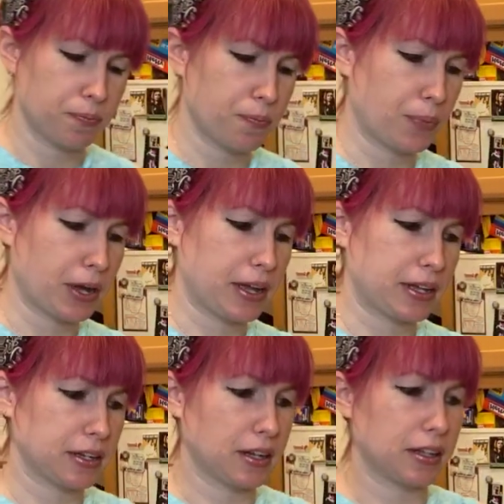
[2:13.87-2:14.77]

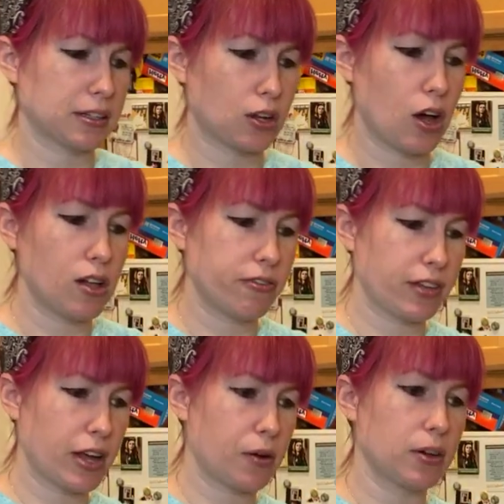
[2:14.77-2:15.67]
But
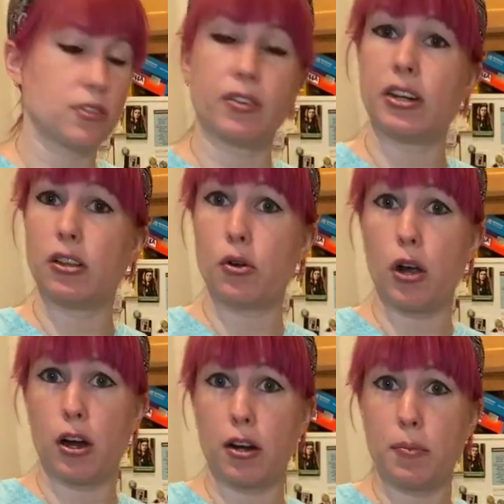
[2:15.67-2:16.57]
cauliflower is very low
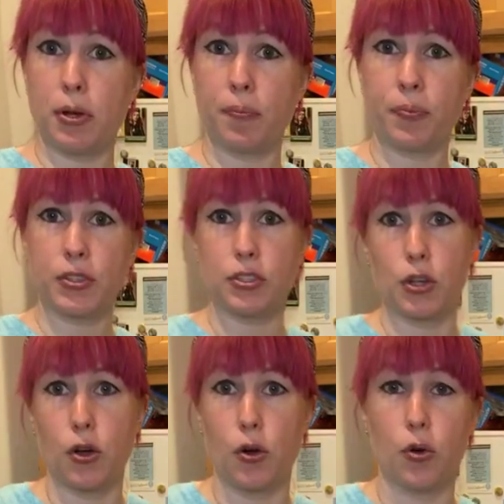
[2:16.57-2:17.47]
carb,
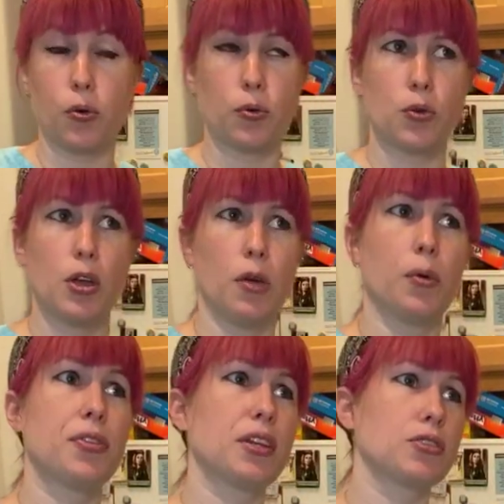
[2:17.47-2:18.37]
so
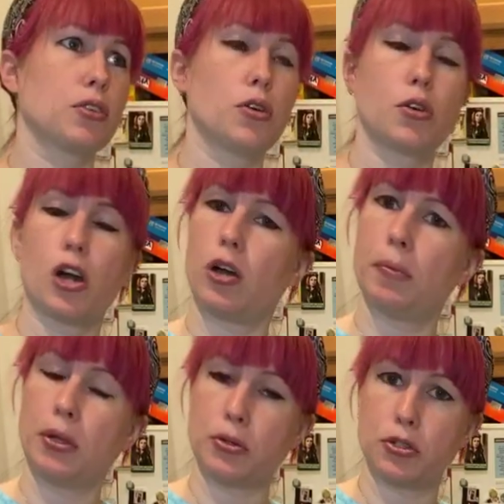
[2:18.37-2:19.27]
when things are low carb,
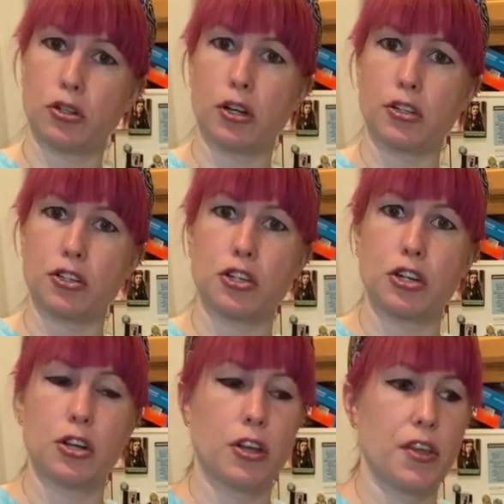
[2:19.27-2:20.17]
low starch,
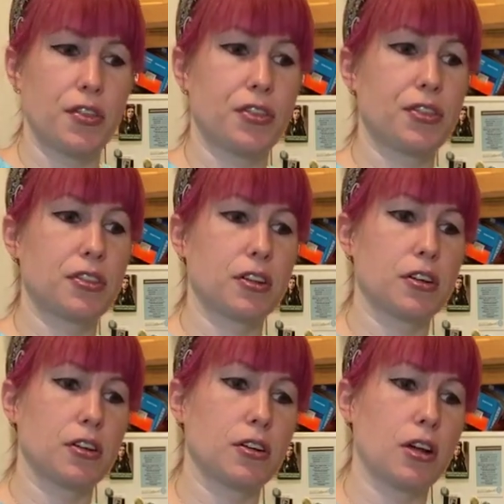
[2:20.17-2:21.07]

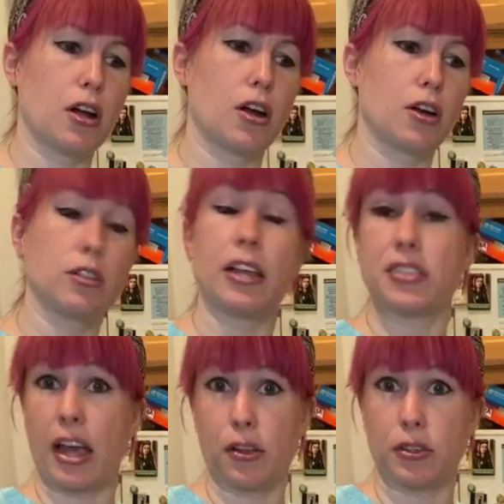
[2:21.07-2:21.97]
there are less
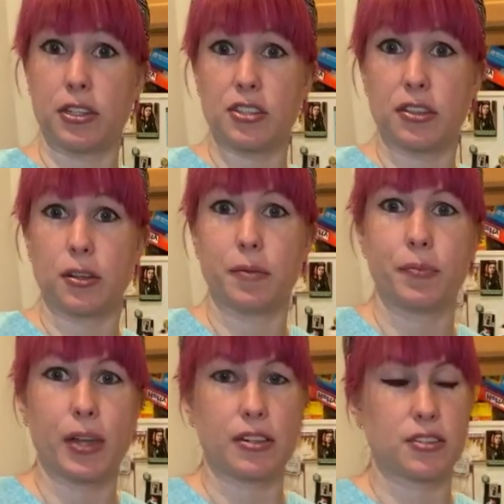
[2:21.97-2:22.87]
calories in them.
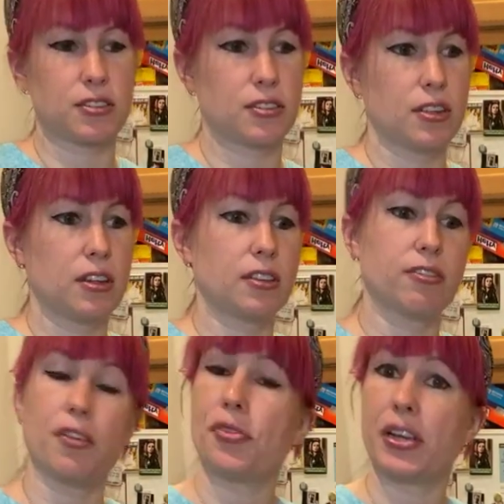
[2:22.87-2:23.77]
That's the
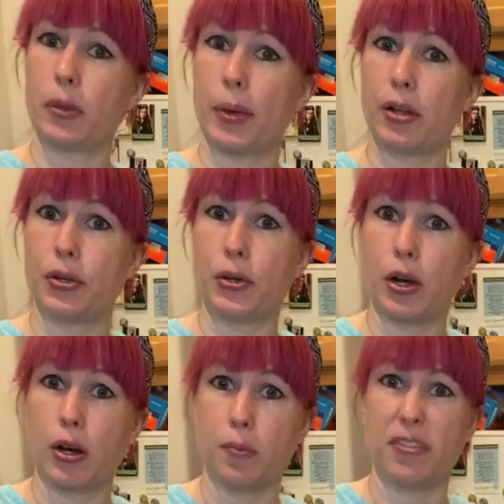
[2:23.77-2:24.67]
fun thing about low
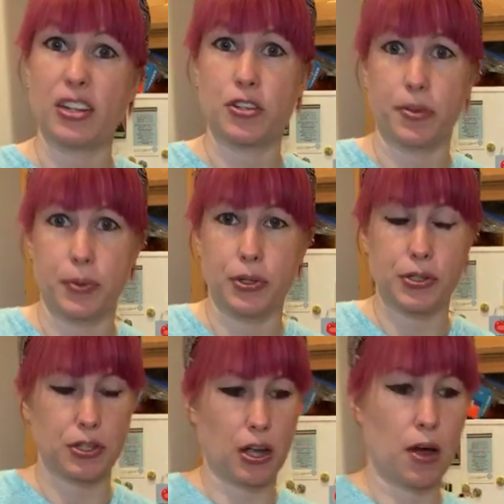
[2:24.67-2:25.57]
carb
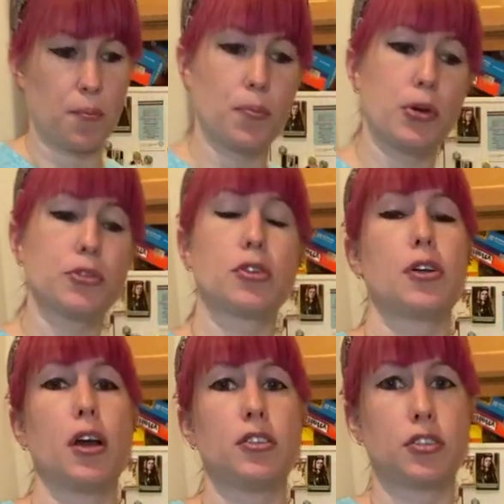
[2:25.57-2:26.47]
vegetables. Most are
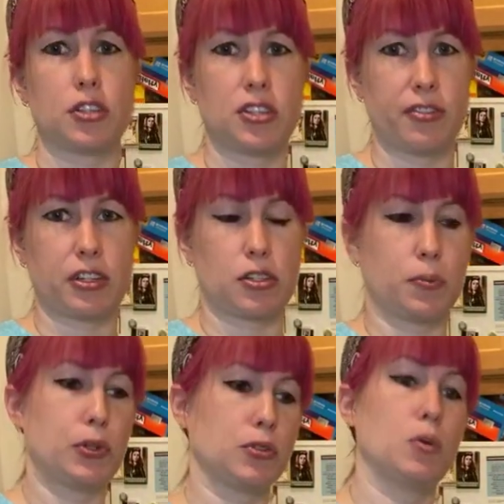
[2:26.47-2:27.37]
non-starchy
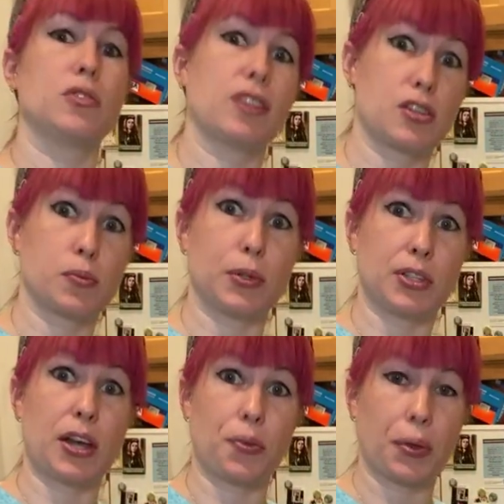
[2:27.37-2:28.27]
vegetables, most vegetables
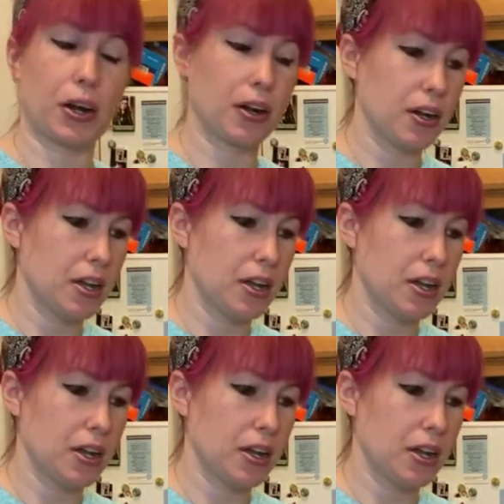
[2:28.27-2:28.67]
out there.